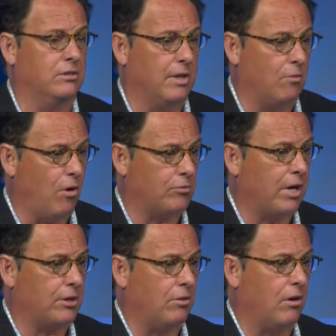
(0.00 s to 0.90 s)
and they walked right
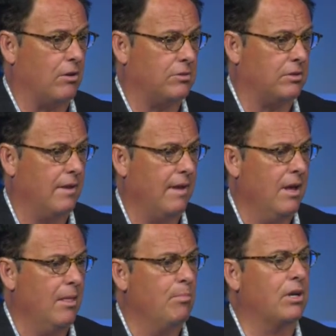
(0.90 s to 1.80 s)
across
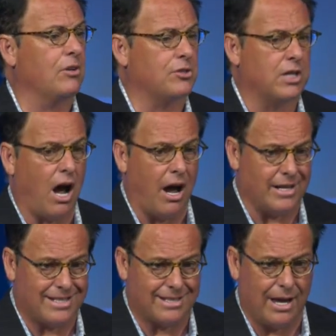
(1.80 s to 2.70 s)
because God
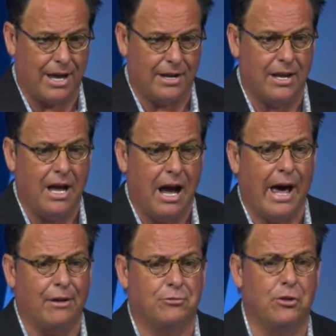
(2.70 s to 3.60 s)
said,
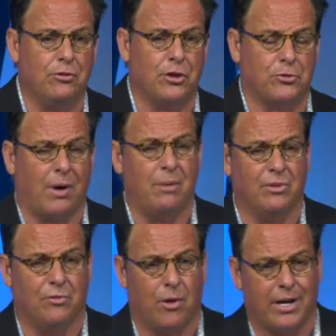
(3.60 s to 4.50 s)
I'll do this right
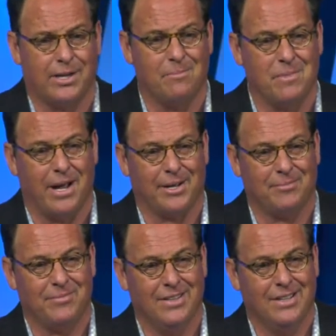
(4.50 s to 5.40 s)
before I come back.
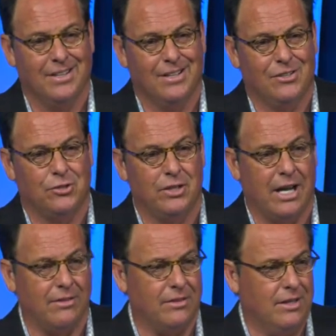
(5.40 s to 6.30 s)
So you
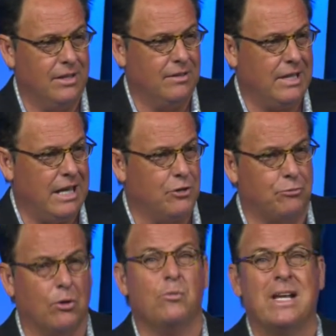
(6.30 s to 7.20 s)
got
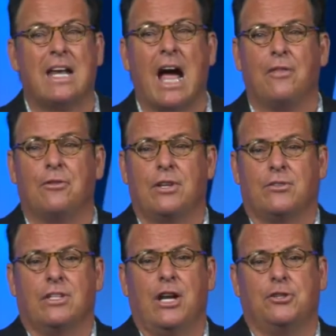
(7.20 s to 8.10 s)
Israel regathered as a
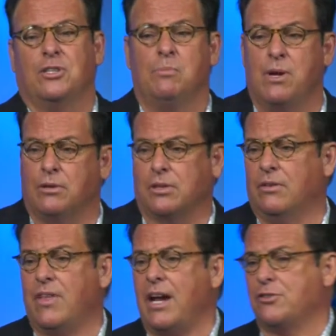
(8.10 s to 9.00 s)
nation. The miracle of
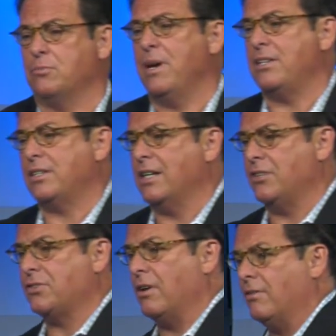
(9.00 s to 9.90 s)
that is amazing in
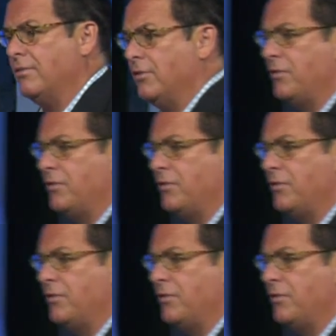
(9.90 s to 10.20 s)
itself, the